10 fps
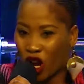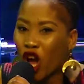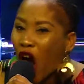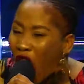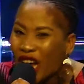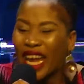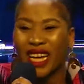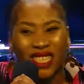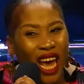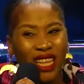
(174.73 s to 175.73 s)
God
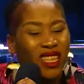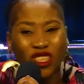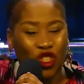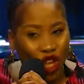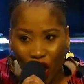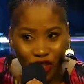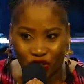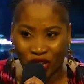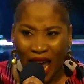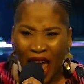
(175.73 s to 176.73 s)
is in this church.